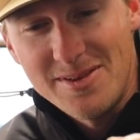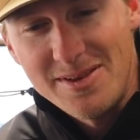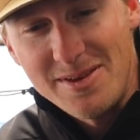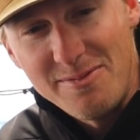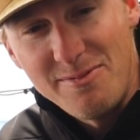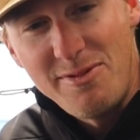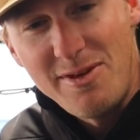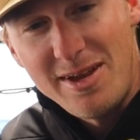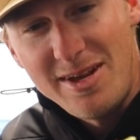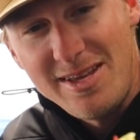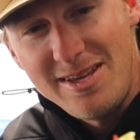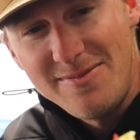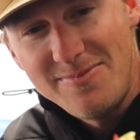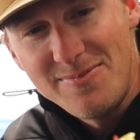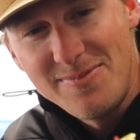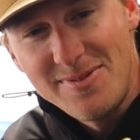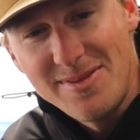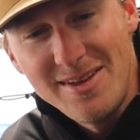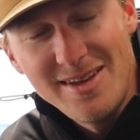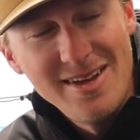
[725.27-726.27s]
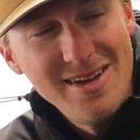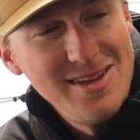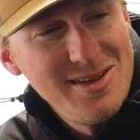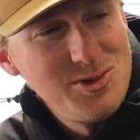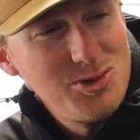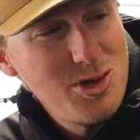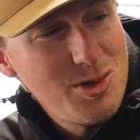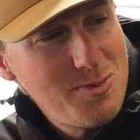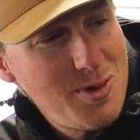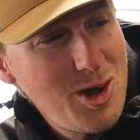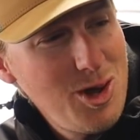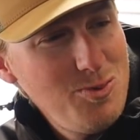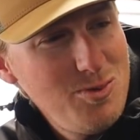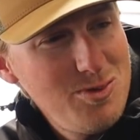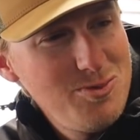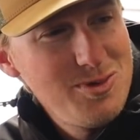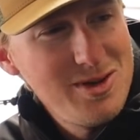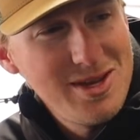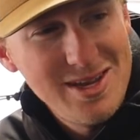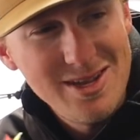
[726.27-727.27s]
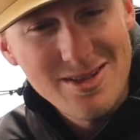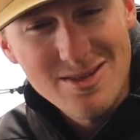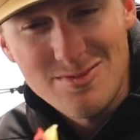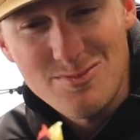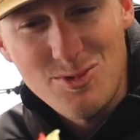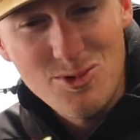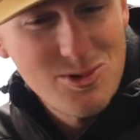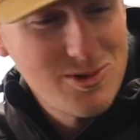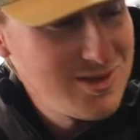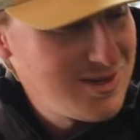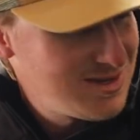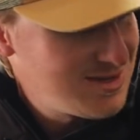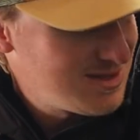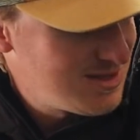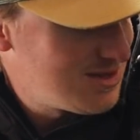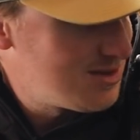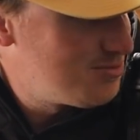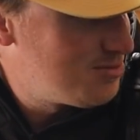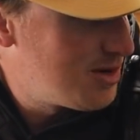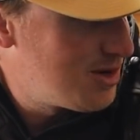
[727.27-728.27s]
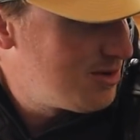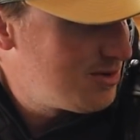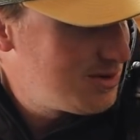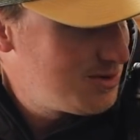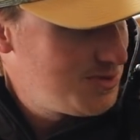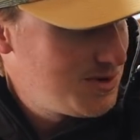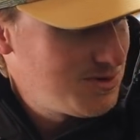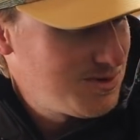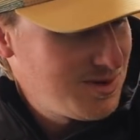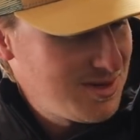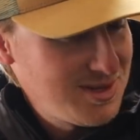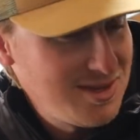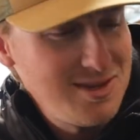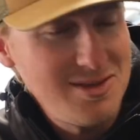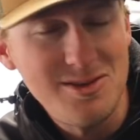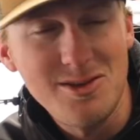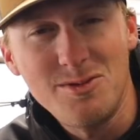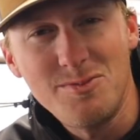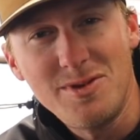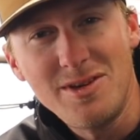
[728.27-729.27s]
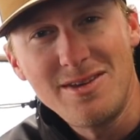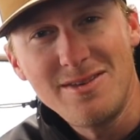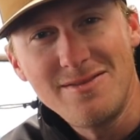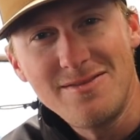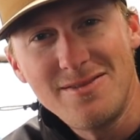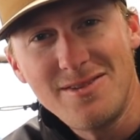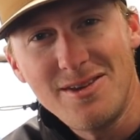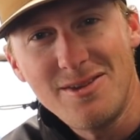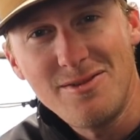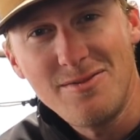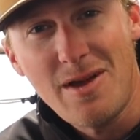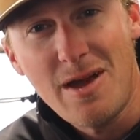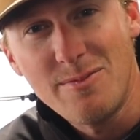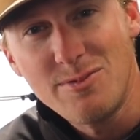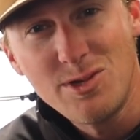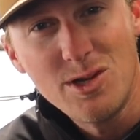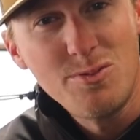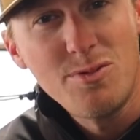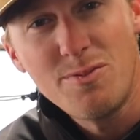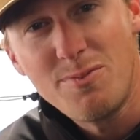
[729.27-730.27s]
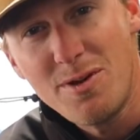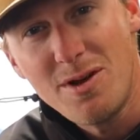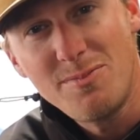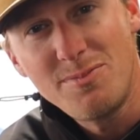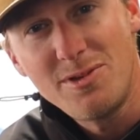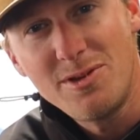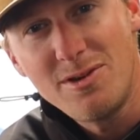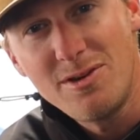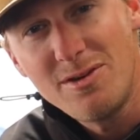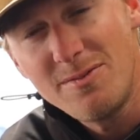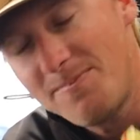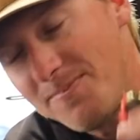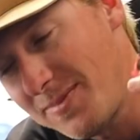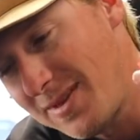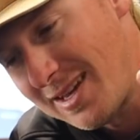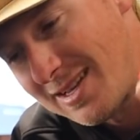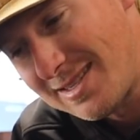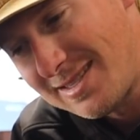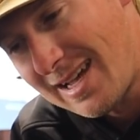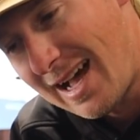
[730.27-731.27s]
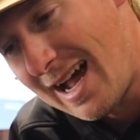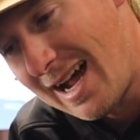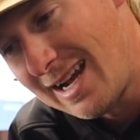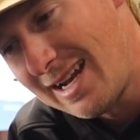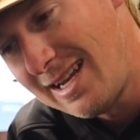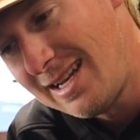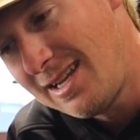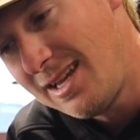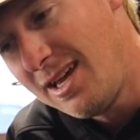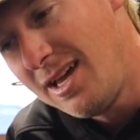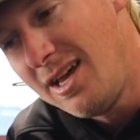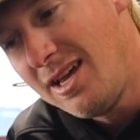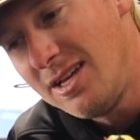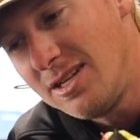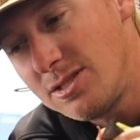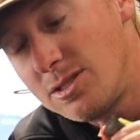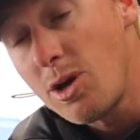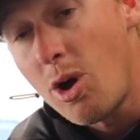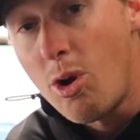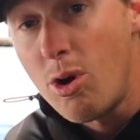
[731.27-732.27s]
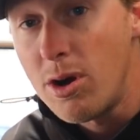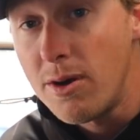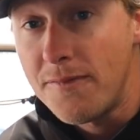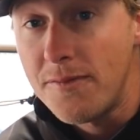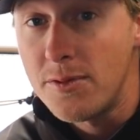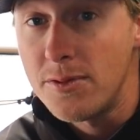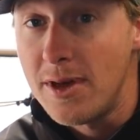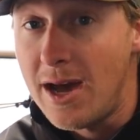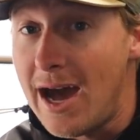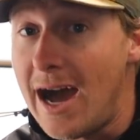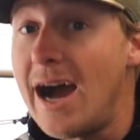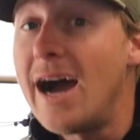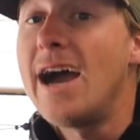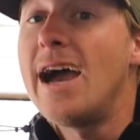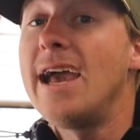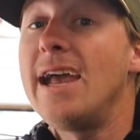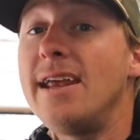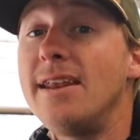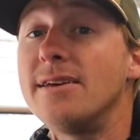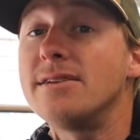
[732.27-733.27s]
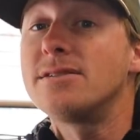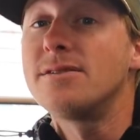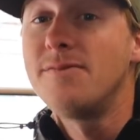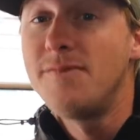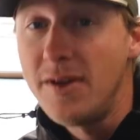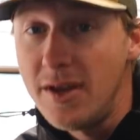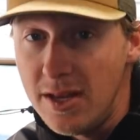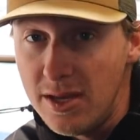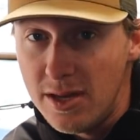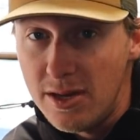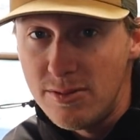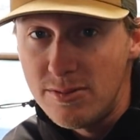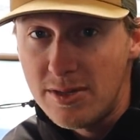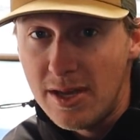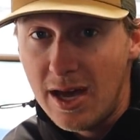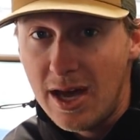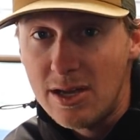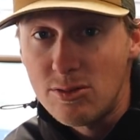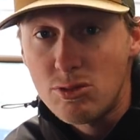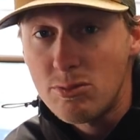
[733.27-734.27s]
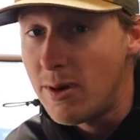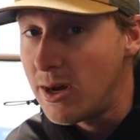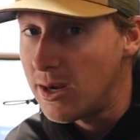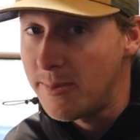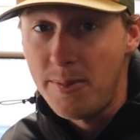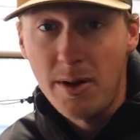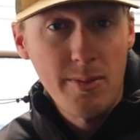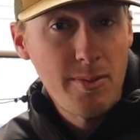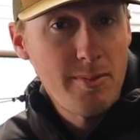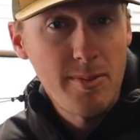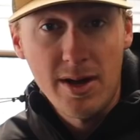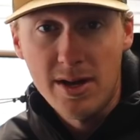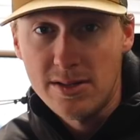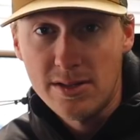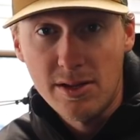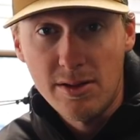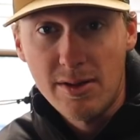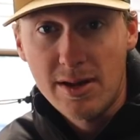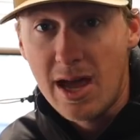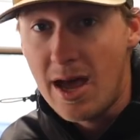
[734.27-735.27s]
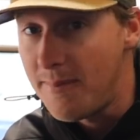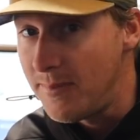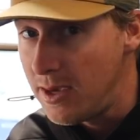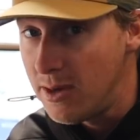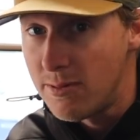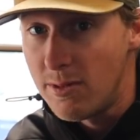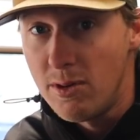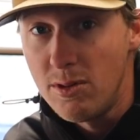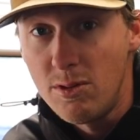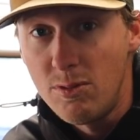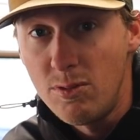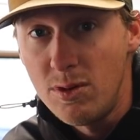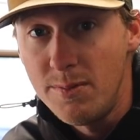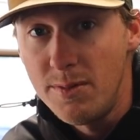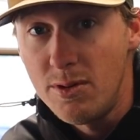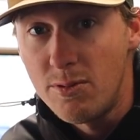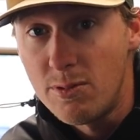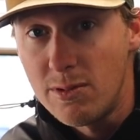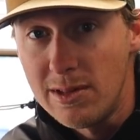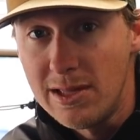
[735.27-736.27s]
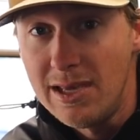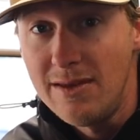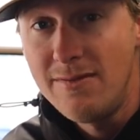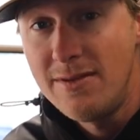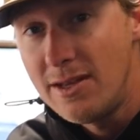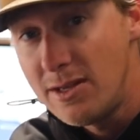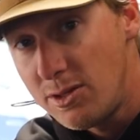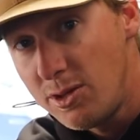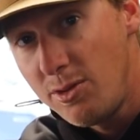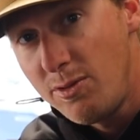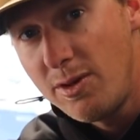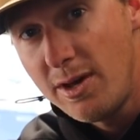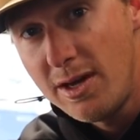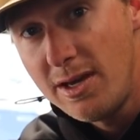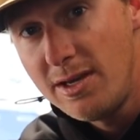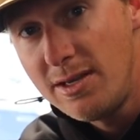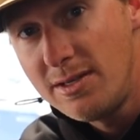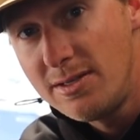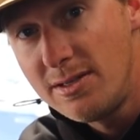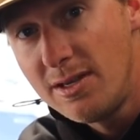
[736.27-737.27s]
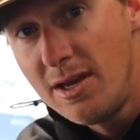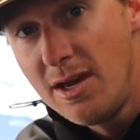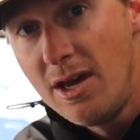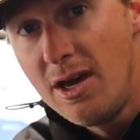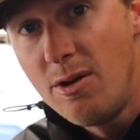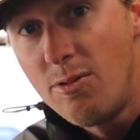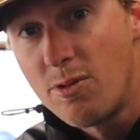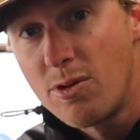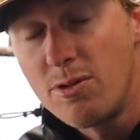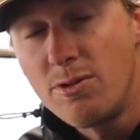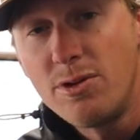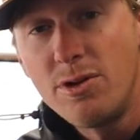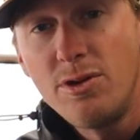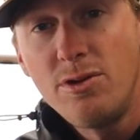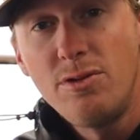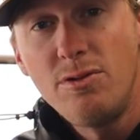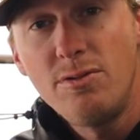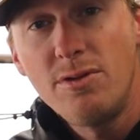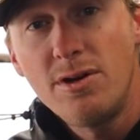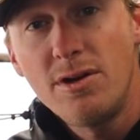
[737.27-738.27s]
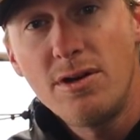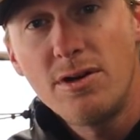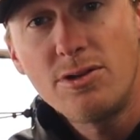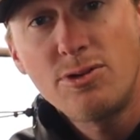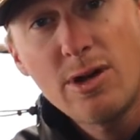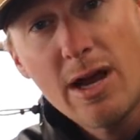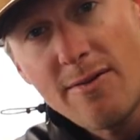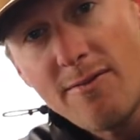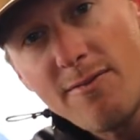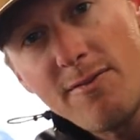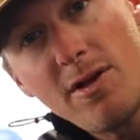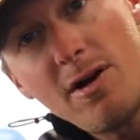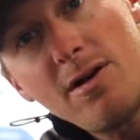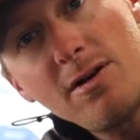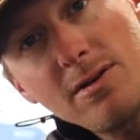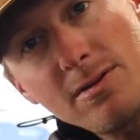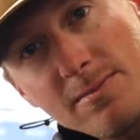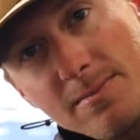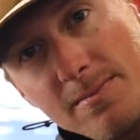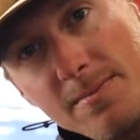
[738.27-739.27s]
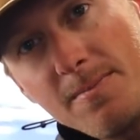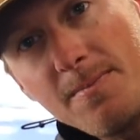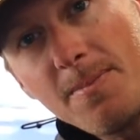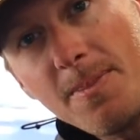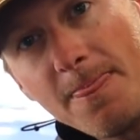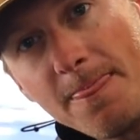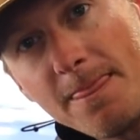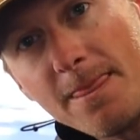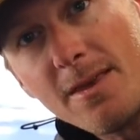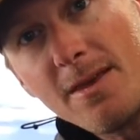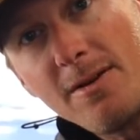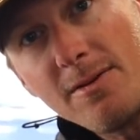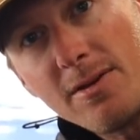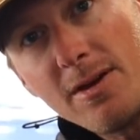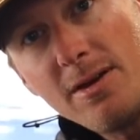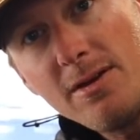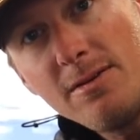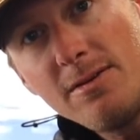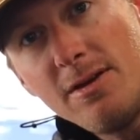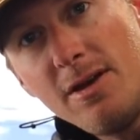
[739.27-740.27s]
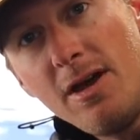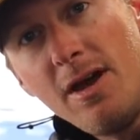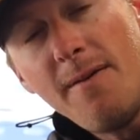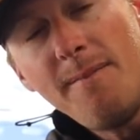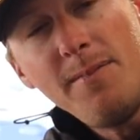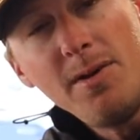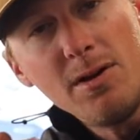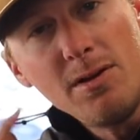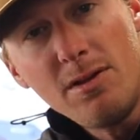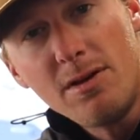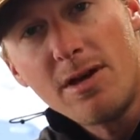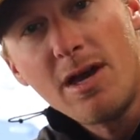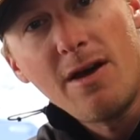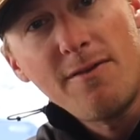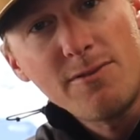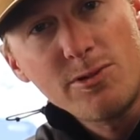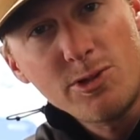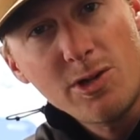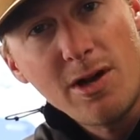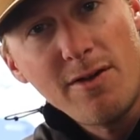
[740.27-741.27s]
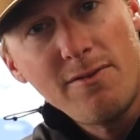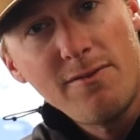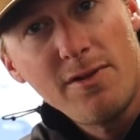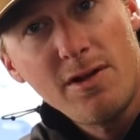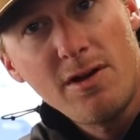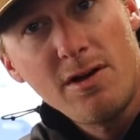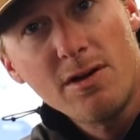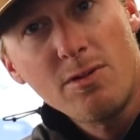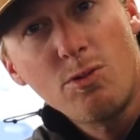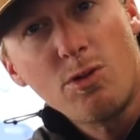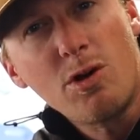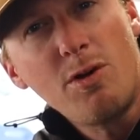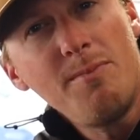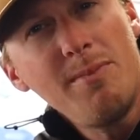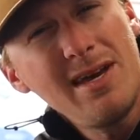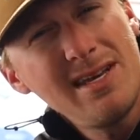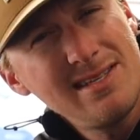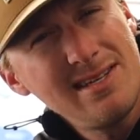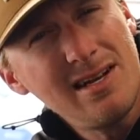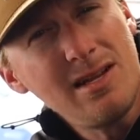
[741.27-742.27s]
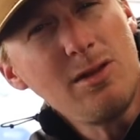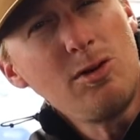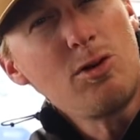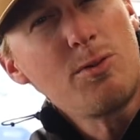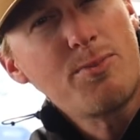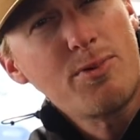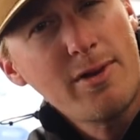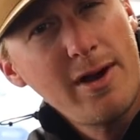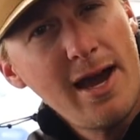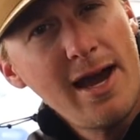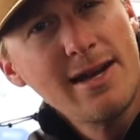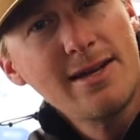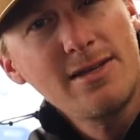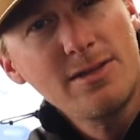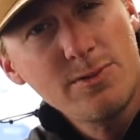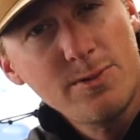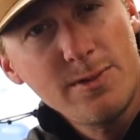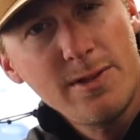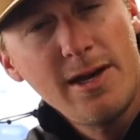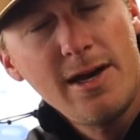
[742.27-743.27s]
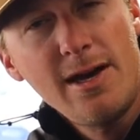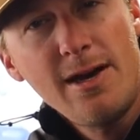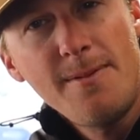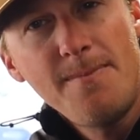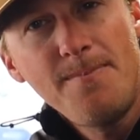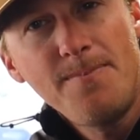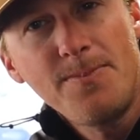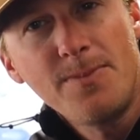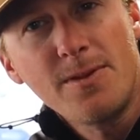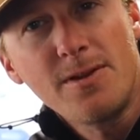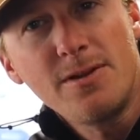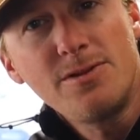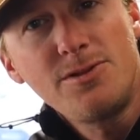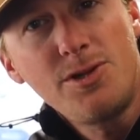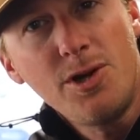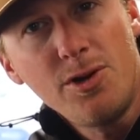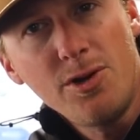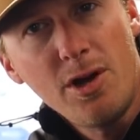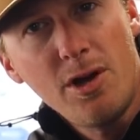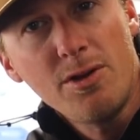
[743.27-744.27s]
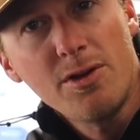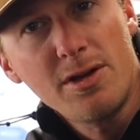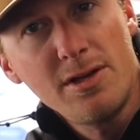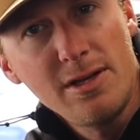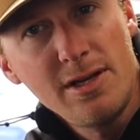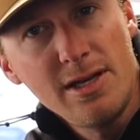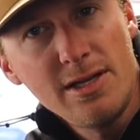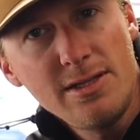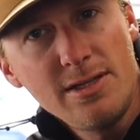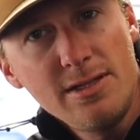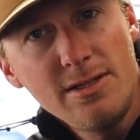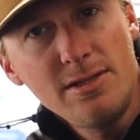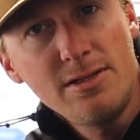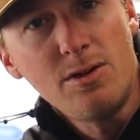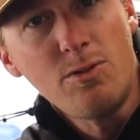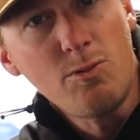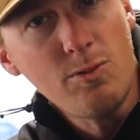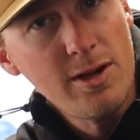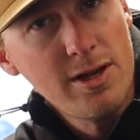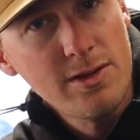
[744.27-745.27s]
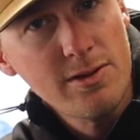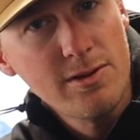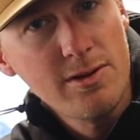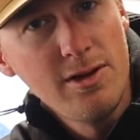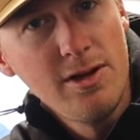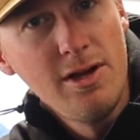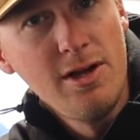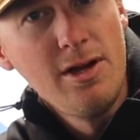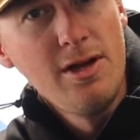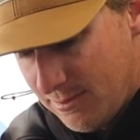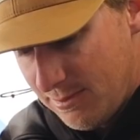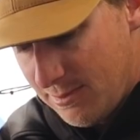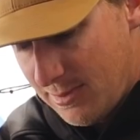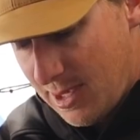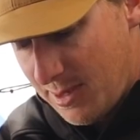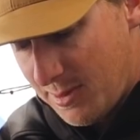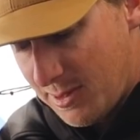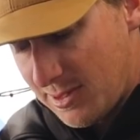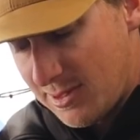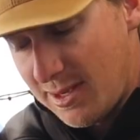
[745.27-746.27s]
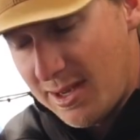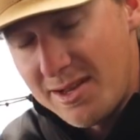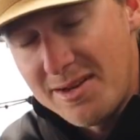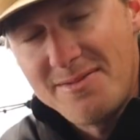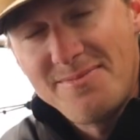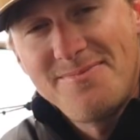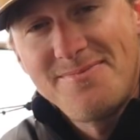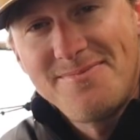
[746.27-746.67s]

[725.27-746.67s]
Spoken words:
Confetti. So I'm hoping we get a little more of this in this boat. It's been really good to me. So I'm super pumped up, excited. Sorry for the hiatus of videos, guys. We're about to pump them out though. I got B rolling with me. We're leaving in 2 days. We're going to do a travel vlog. Okay. Be on the lookout for travel vlog. We're going to mix in a little practice with that. Show y'all conditions, the weather. I'm excited.